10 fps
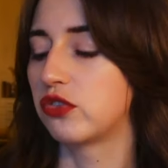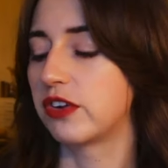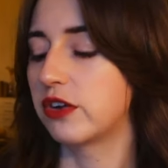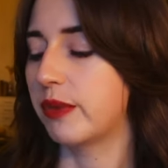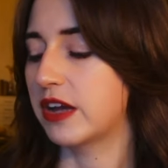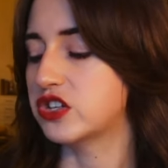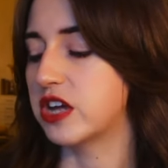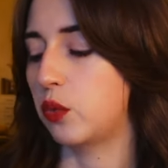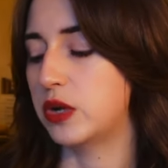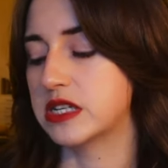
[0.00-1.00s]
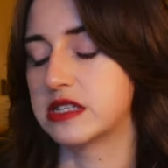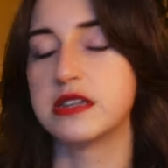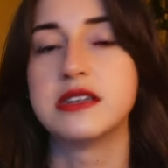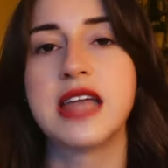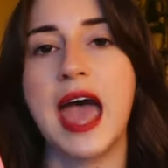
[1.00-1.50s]
It's written by Jeanette
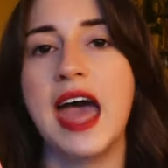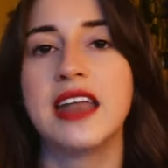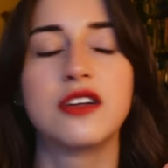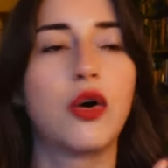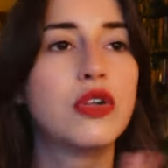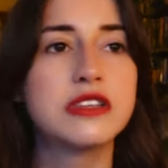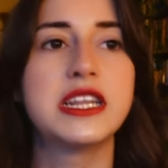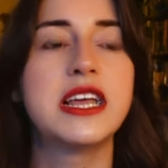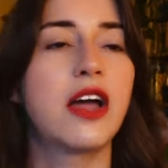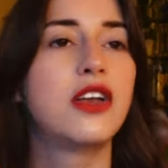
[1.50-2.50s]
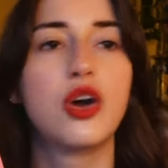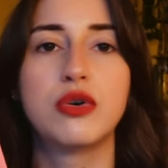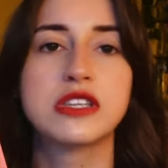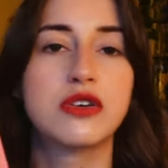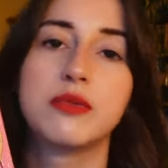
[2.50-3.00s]
Winterson and honestly I know
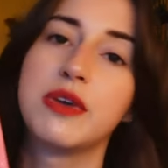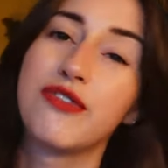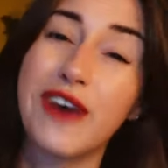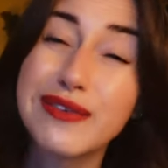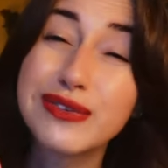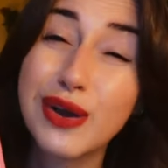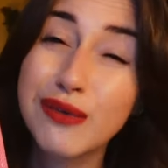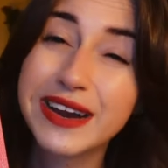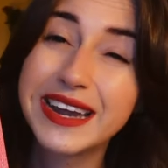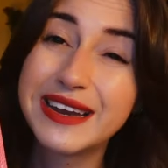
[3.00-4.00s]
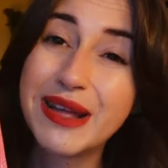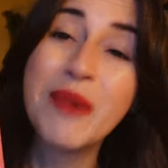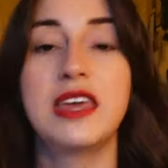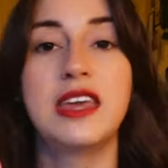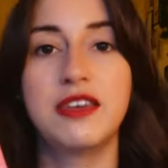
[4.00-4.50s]
it's going to be a five star read
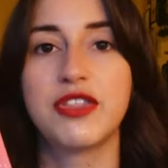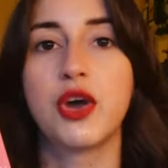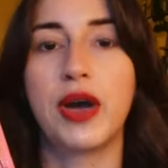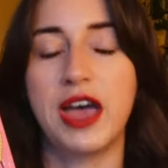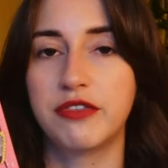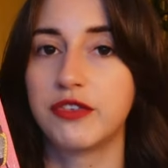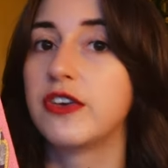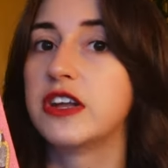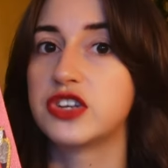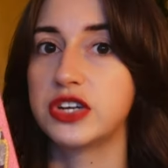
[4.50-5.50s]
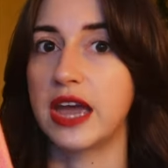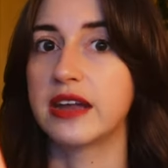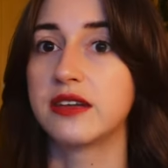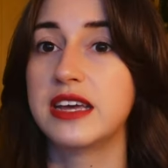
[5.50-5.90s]
even though I haven't finished it yet.